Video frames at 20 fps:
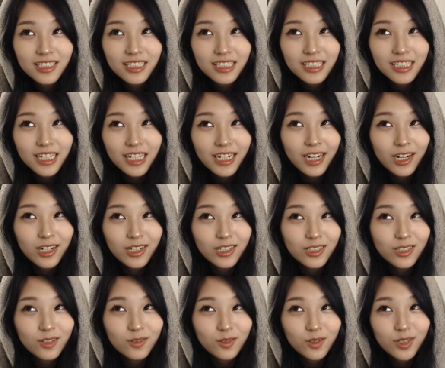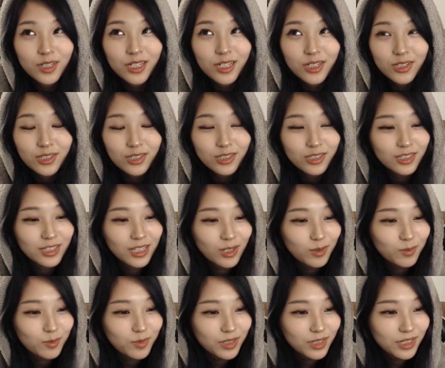get higher level gear, that
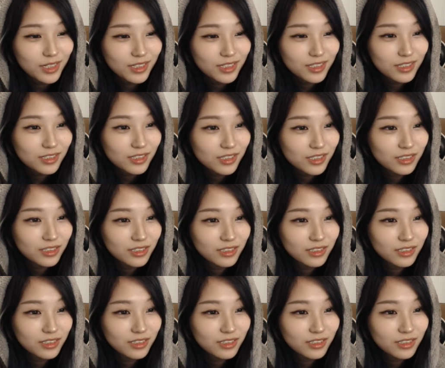would be nice.